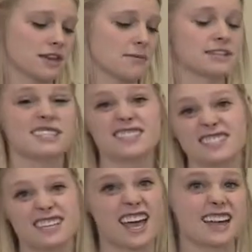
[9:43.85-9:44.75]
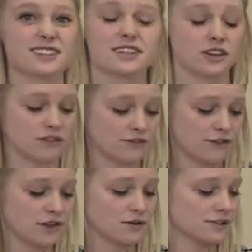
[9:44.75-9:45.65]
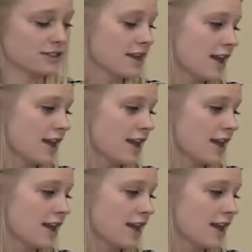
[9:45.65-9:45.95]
they were disengaged and confused.